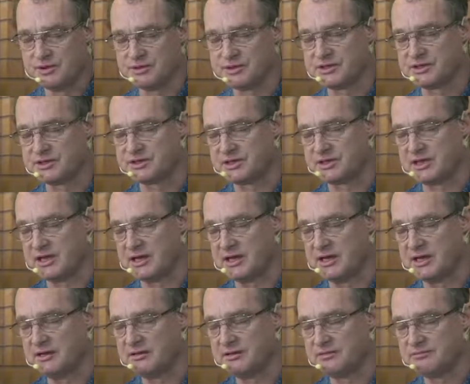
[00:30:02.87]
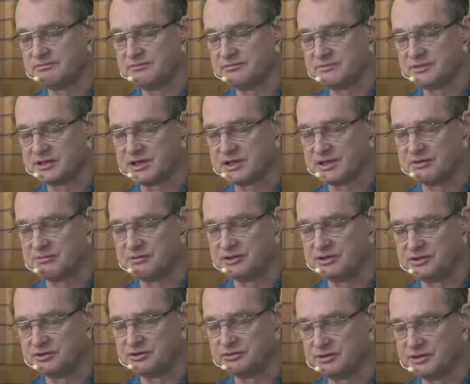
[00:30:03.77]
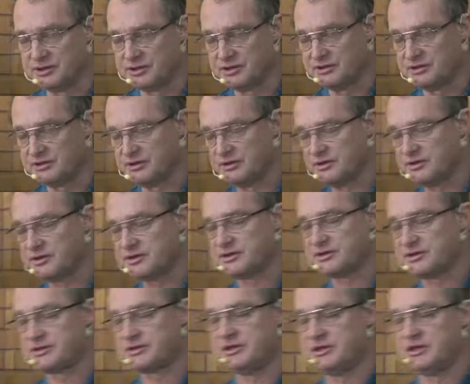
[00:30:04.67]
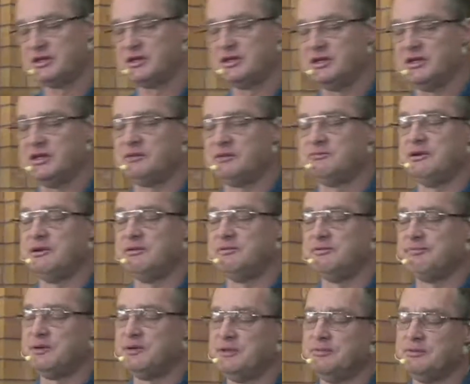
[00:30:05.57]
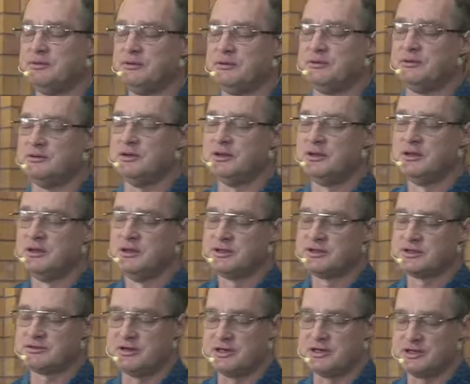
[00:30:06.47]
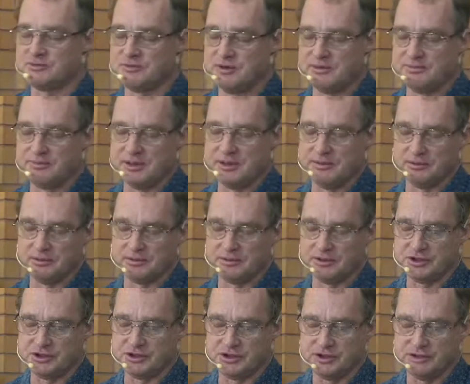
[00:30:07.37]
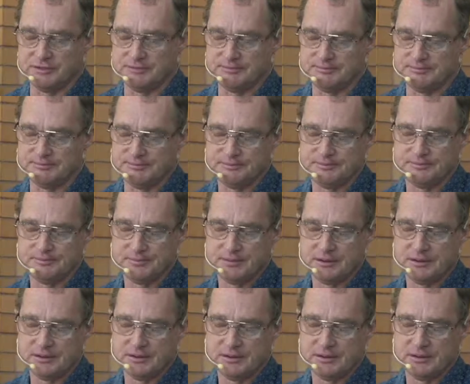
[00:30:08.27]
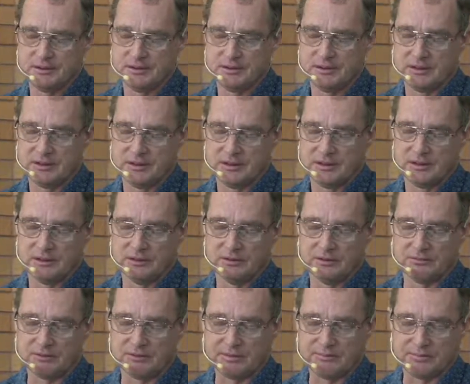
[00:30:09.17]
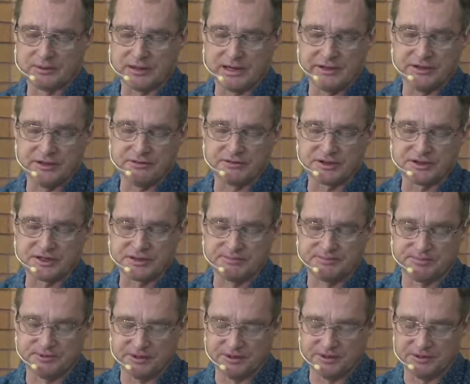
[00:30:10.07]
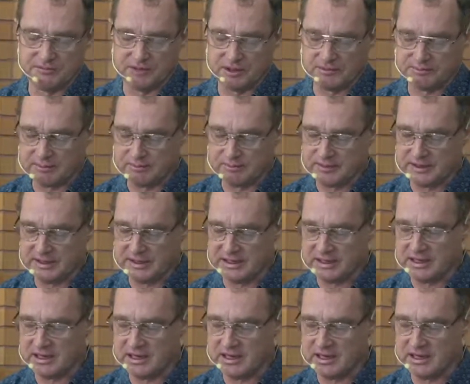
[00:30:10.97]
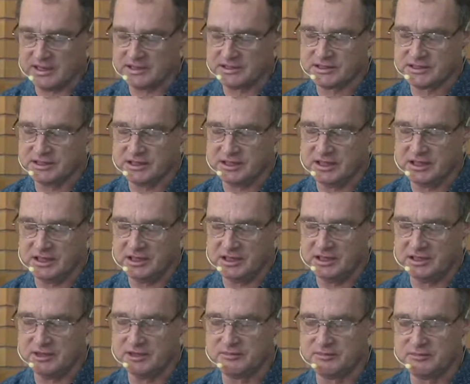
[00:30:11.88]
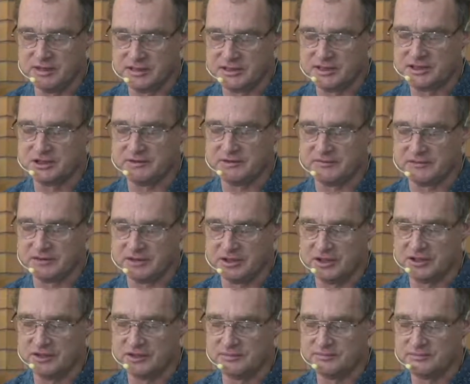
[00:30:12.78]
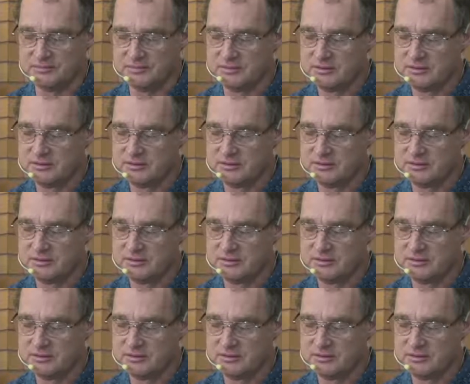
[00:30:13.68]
to say so that we join the dots and connect where people scratch where people are itching. Lord, we pray that your Spirit might prepare hearts to hear the message of the kingdom.